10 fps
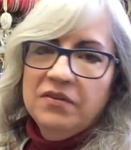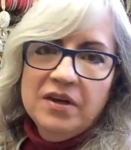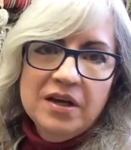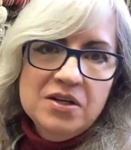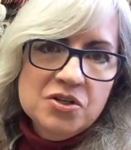
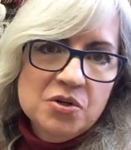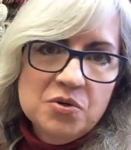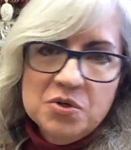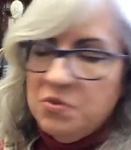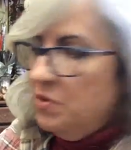that I
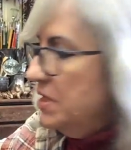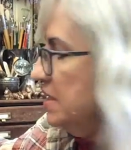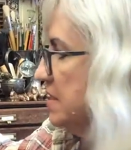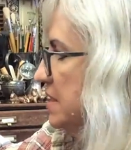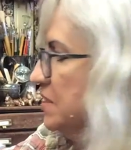chose
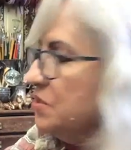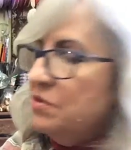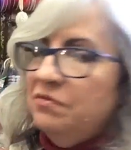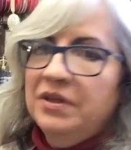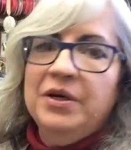was
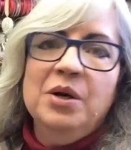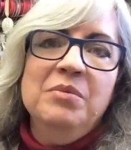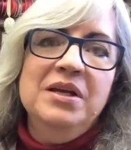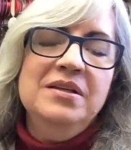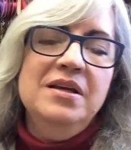Caesar
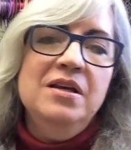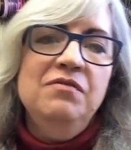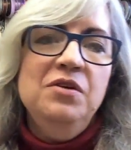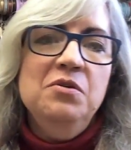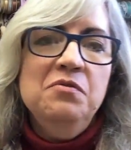Flickerman, and
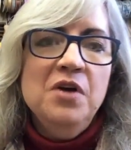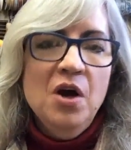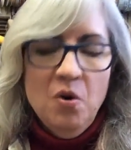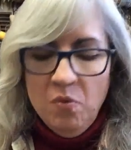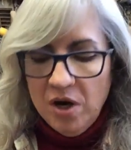if you've
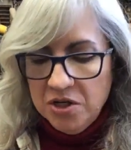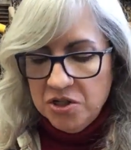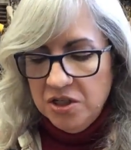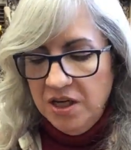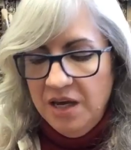
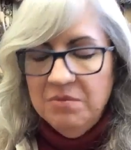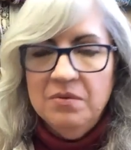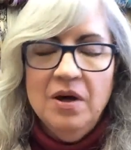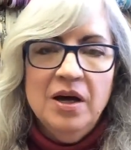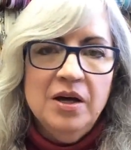watched
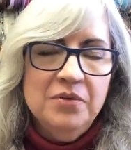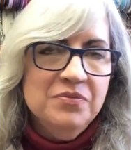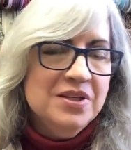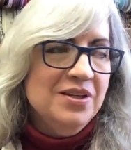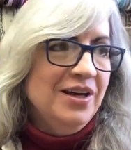
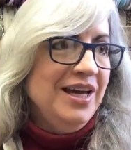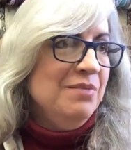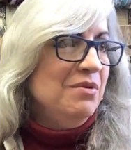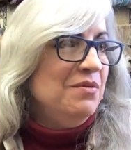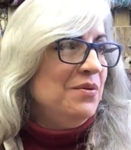not
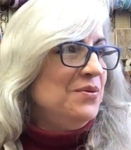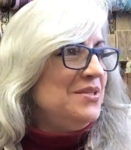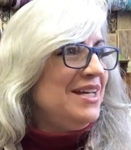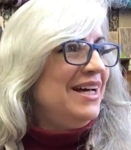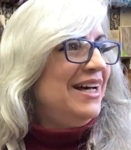Game of
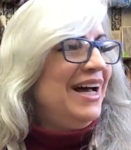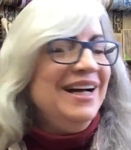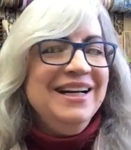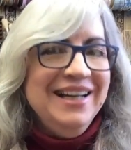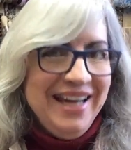Thrones,
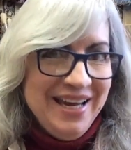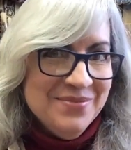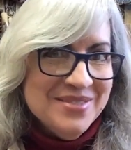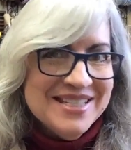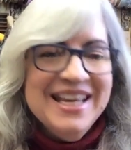Hunger
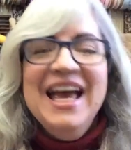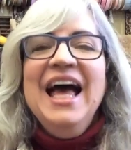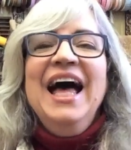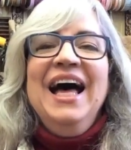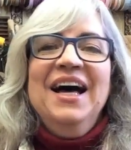Games,
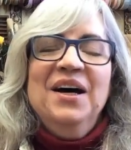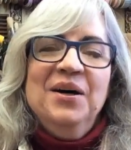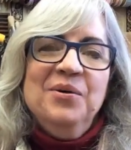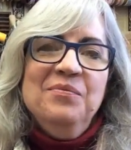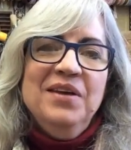
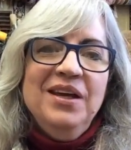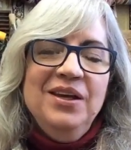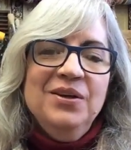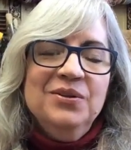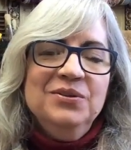
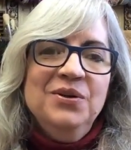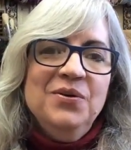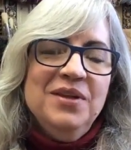you'll know